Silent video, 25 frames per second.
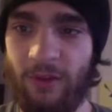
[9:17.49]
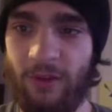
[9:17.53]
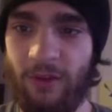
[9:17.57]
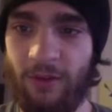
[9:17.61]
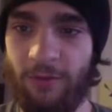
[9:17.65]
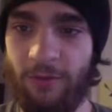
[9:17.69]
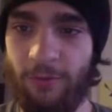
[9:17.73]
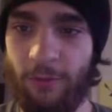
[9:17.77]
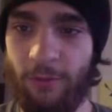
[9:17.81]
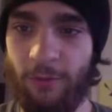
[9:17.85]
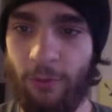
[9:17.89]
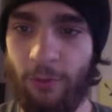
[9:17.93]

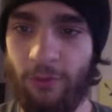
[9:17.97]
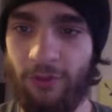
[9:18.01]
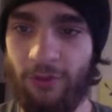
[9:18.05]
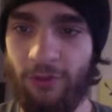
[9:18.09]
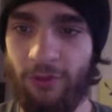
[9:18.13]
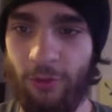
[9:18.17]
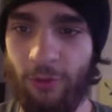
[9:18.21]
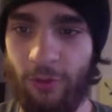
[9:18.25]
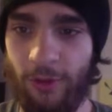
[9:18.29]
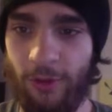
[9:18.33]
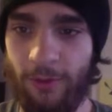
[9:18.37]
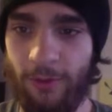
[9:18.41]
For
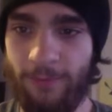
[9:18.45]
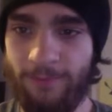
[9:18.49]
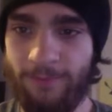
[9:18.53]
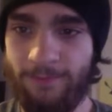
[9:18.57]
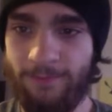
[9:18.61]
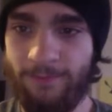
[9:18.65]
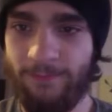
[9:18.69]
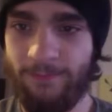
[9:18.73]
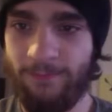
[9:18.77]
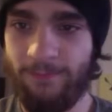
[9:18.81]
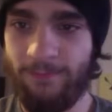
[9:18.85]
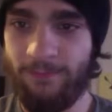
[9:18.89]
sure.
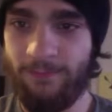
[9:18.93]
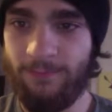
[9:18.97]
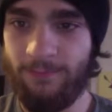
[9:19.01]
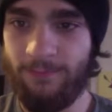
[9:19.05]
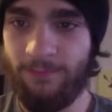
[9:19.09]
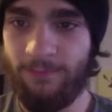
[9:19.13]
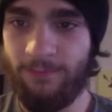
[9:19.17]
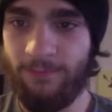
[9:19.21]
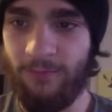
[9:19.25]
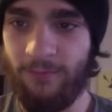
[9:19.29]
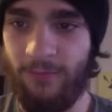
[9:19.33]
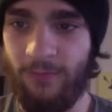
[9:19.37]

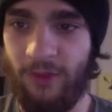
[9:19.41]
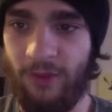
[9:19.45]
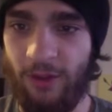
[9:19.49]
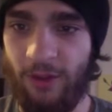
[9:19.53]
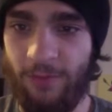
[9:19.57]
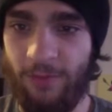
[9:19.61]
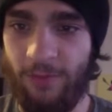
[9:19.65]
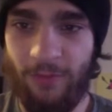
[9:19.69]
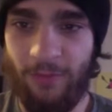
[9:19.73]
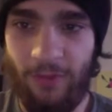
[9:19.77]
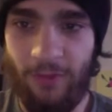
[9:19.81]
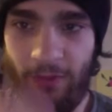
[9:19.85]
Oh,
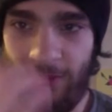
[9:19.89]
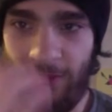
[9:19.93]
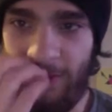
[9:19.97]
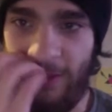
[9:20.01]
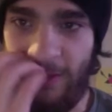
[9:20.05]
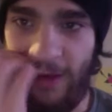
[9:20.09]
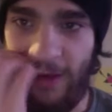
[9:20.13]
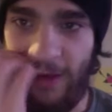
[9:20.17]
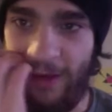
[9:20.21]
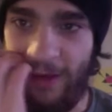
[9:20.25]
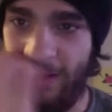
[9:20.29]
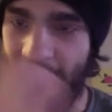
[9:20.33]

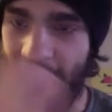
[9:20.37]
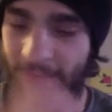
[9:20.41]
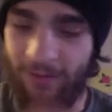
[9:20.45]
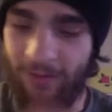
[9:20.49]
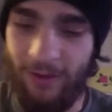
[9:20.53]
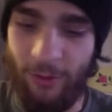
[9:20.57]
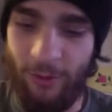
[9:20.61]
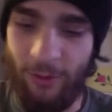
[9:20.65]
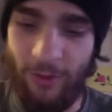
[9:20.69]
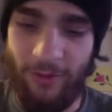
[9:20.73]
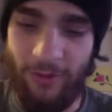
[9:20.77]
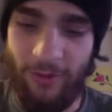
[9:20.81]
thought I could
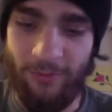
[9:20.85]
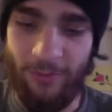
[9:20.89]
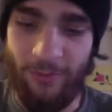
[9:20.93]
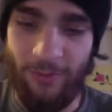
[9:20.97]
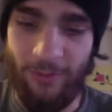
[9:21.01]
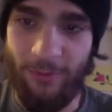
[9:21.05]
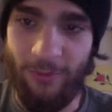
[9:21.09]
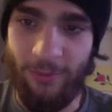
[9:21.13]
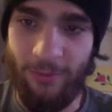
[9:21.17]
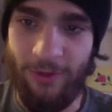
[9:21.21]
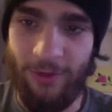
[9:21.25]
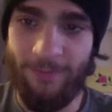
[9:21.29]
get away from
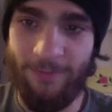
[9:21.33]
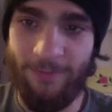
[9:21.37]
you, but